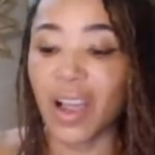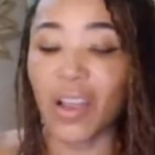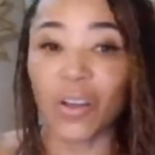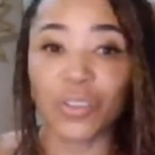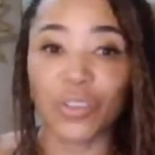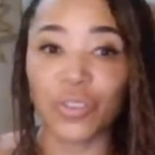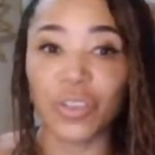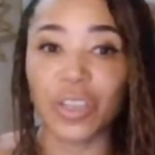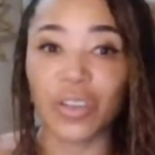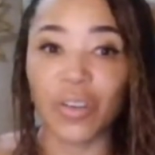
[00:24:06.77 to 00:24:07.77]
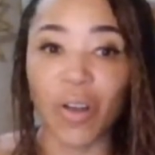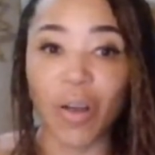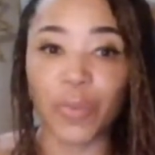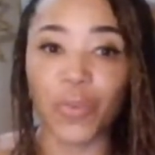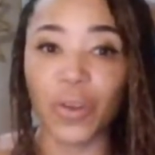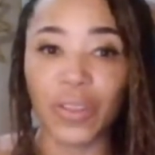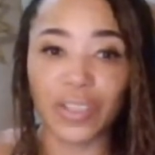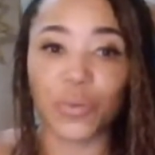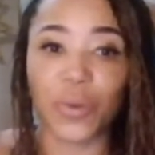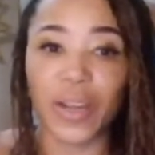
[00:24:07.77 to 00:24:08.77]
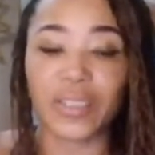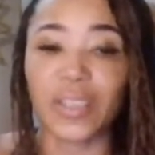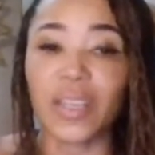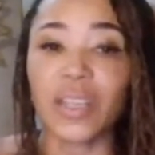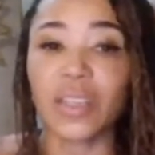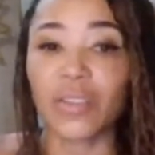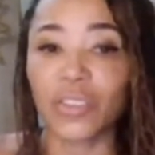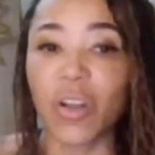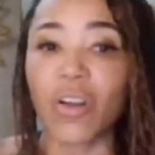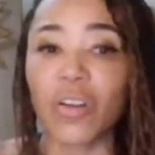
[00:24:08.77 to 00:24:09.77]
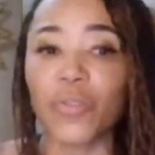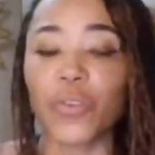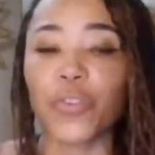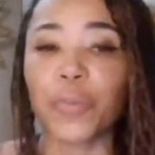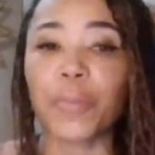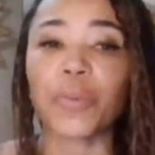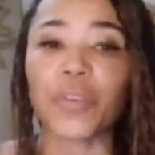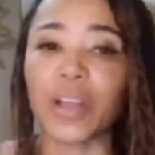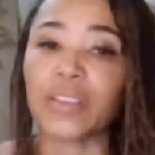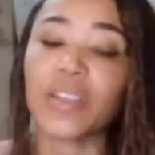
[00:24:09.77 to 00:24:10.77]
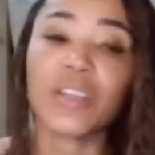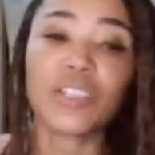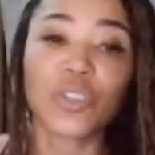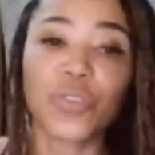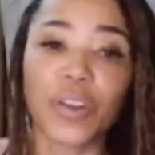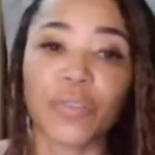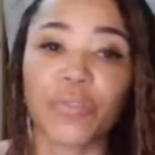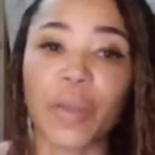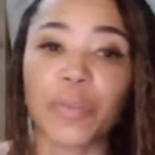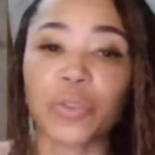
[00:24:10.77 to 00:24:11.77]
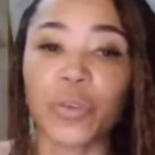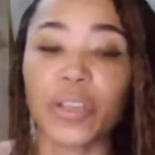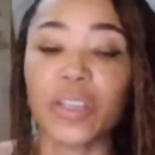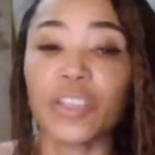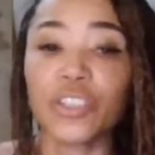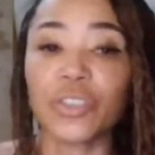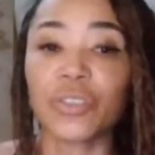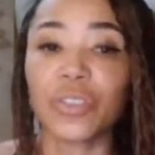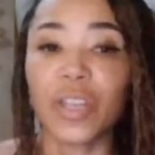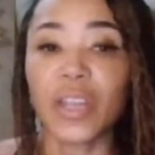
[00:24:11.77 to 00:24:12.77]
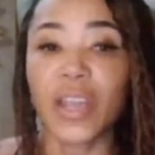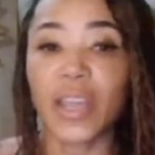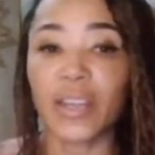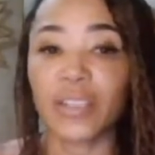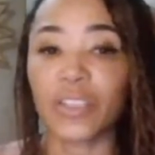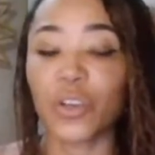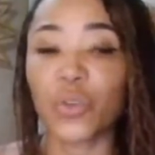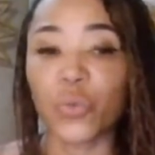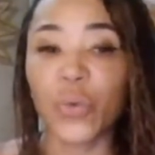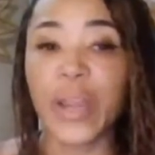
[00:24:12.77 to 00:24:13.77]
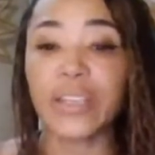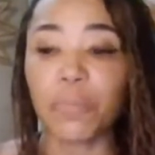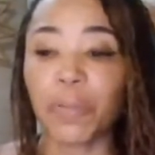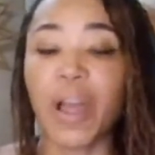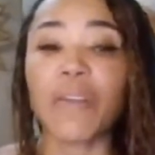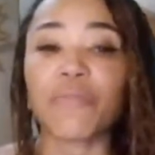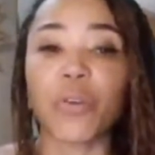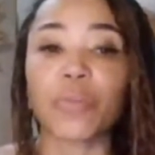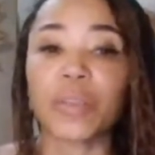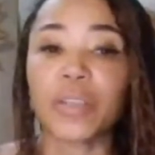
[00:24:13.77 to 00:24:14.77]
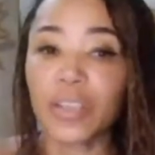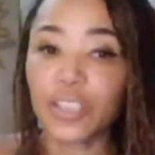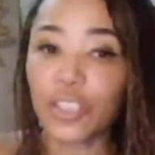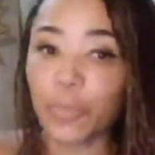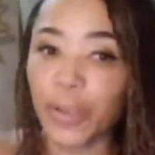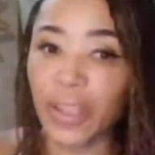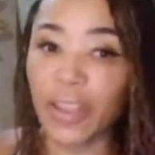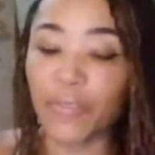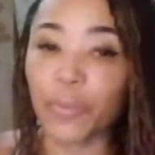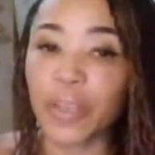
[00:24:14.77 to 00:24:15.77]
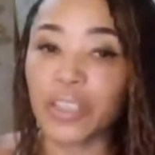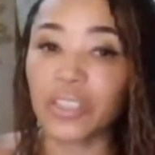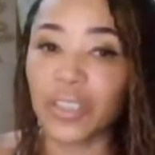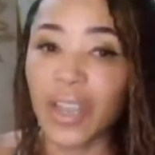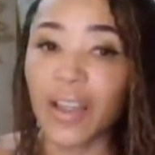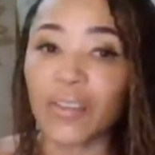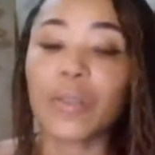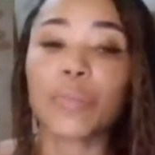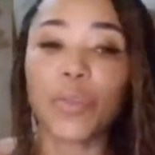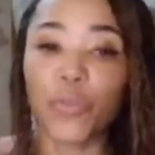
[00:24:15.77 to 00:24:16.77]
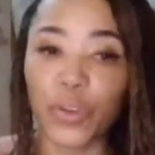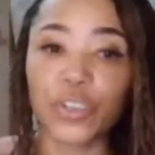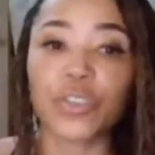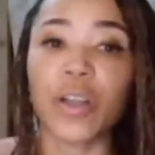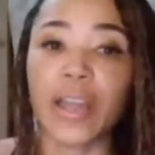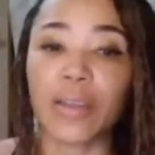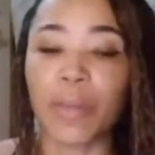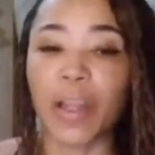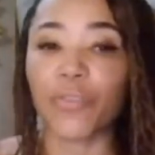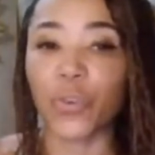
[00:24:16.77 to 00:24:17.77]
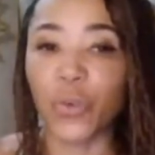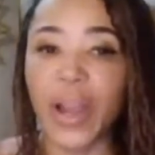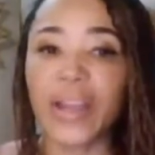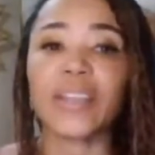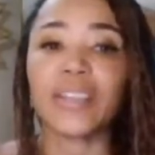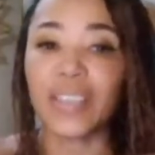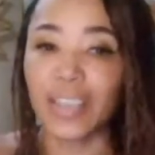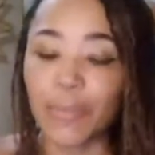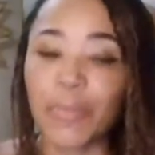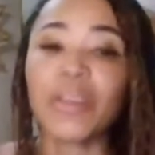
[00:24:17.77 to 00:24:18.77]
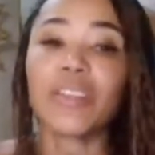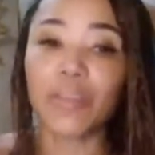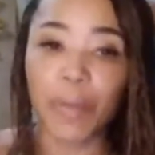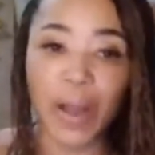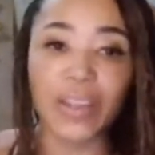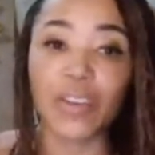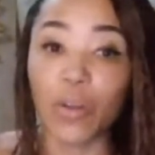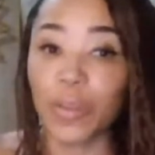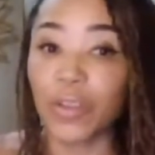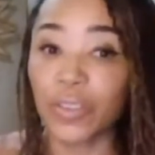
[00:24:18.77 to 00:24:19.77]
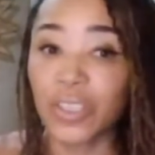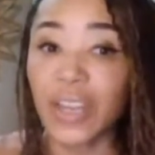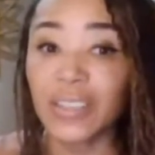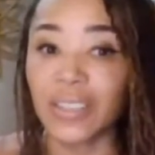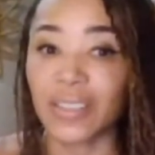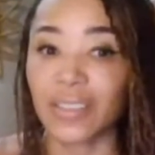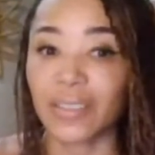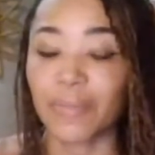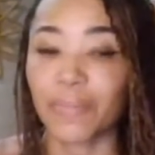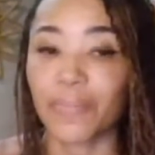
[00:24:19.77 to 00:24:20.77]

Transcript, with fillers: I also do keto omnivore. That's where I sit. And there's carnivore for people who've got severe inflammatory issues. And it's a great platform to bring that inflammation down before you start adding back variety to keep the body in homeostasis.